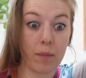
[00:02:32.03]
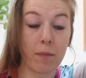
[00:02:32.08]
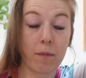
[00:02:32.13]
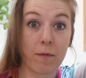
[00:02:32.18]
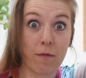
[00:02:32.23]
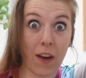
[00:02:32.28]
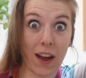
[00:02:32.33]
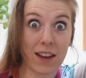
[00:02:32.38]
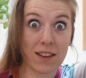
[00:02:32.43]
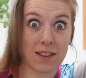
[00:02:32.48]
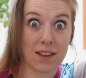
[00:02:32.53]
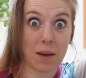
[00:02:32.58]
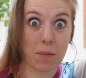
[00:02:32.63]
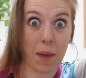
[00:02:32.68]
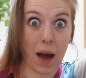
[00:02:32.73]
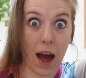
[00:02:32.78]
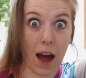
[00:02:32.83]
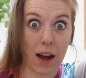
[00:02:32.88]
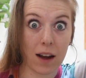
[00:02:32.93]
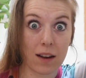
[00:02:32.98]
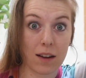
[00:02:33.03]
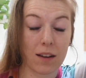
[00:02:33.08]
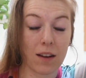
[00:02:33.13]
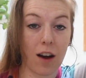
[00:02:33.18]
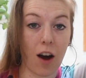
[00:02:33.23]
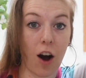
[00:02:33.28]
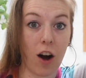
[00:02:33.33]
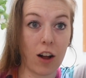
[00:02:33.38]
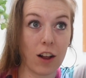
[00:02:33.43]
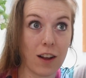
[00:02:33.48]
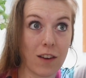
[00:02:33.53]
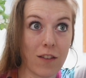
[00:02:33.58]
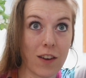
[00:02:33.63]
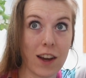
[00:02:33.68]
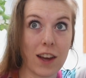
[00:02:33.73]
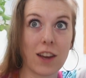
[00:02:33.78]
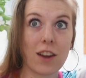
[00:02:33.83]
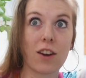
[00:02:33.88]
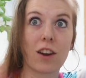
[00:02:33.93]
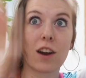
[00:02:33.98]
face it back. All of
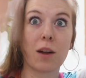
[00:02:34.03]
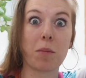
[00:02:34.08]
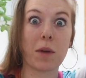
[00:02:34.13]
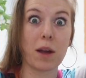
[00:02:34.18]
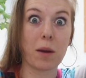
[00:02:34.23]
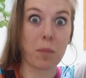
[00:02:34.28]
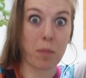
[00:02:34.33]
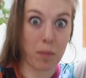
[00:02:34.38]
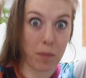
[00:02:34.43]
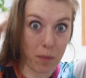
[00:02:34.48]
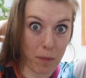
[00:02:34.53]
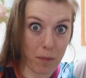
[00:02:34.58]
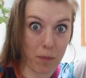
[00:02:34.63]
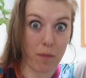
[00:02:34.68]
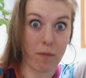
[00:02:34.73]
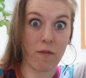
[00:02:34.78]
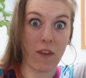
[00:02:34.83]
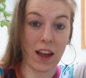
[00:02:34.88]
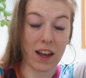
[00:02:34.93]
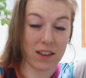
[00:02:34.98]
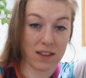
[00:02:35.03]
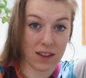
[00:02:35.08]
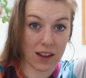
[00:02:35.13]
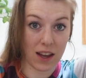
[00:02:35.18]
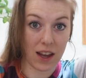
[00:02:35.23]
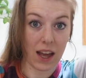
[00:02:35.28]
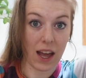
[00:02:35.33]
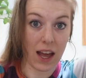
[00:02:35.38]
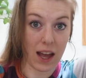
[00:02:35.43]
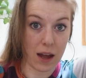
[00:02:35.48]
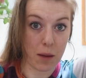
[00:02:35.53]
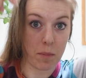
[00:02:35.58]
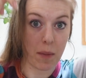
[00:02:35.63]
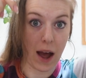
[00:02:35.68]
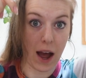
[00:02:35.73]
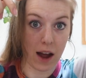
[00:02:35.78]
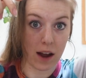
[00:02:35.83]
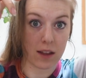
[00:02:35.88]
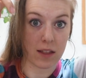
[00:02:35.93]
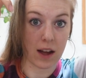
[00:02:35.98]
it, you're going to be facing it
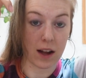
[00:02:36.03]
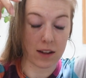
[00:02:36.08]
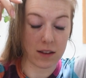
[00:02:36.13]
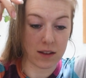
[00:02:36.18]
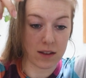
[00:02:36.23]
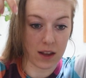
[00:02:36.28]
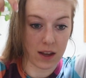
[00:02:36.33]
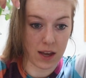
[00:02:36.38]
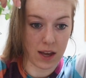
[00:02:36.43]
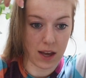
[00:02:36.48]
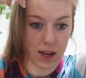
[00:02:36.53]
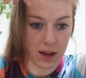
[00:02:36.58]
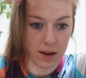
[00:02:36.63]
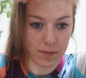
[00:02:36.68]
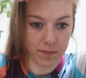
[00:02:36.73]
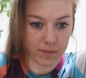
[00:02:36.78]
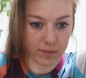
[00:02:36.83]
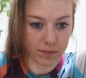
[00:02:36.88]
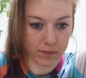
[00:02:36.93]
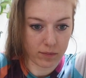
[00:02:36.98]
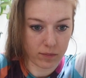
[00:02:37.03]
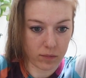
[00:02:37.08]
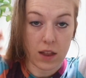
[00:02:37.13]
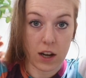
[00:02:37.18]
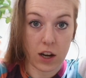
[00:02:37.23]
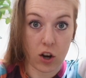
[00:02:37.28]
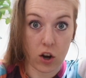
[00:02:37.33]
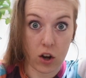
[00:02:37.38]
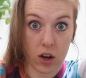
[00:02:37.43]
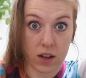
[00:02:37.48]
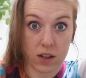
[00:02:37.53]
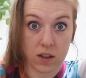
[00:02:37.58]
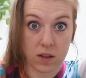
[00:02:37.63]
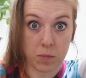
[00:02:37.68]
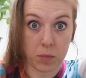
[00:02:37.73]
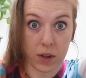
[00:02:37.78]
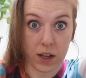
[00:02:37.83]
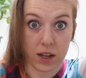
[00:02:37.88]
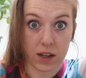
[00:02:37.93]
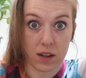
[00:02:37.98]
back. That's the key. Then you're going to
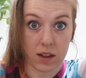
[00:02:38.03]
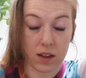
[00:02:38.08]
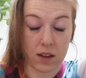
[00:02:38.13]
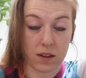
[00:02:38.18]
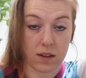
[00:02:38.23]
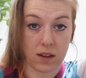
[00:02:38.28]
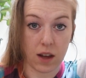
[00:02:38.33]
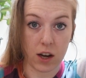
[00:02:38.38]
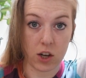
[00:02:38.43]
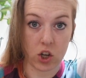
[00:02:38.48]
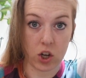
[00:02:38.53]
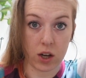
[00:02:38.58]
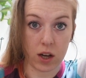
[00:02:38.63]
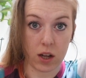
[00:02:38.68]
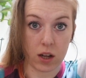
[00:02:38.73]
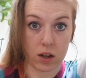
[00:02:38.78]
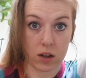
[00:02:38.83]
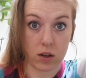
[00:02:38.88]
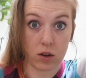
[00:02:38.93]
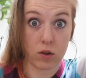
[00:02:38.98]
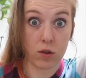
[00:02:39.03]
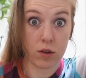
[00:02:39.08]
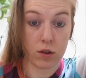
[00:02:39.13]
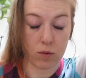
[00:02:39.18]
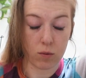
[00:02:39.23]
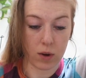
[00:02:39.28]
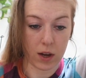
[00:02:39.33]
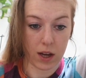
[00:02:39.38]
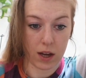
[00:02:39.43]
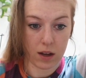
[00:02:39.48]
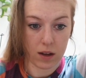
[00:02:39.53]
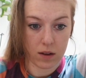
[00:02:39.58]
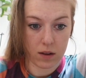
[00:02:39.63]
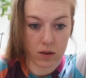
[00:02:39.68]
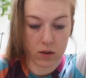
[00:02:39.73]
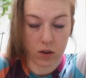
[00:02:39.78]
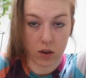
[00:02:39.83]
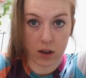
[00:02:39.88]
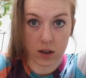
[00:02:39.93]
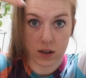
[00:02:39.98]
split this section into three.
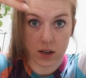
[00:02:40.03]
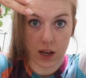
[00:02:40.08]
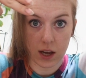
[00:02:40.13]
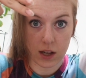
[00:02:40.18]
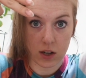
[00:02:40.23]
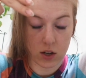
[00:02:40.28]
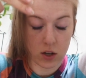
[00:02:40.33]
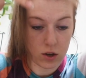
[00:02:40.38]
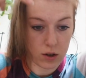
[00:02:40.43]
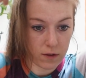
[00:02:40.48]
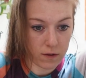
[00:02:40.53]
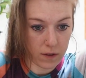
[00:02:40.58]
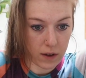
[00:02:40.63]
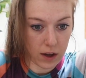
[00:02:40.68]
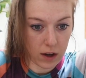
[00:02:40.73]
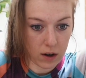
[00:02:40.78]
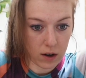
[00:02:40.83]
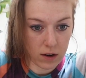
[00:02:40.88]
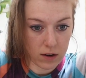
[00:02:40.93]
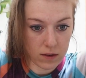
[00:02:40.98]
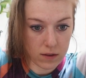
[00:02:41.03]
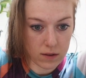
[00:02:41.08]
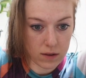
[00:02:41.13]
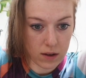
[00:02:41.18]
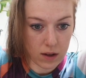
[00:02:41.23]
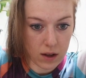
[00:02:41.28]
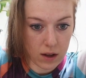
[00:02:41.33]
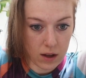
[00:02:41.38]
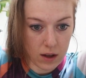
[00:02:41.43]
So you can take 2 fingers,